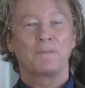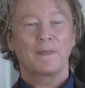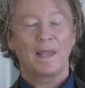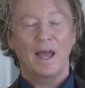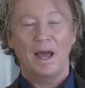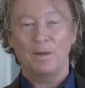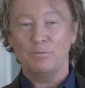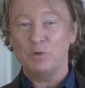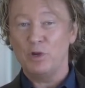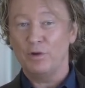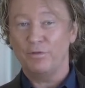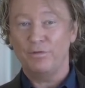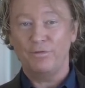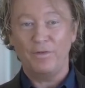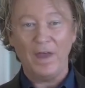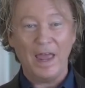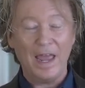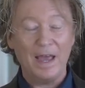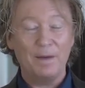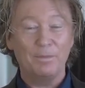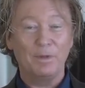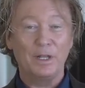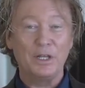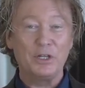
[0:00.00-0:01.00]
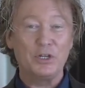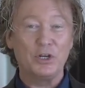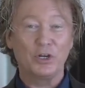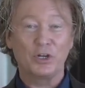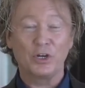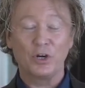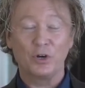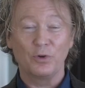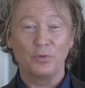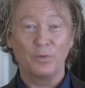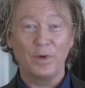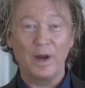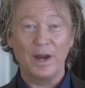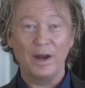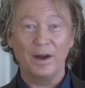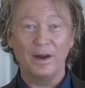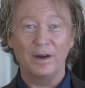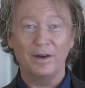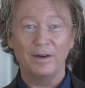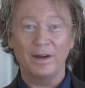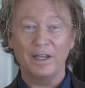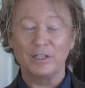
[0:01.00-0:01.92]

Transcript: um, your family, your career.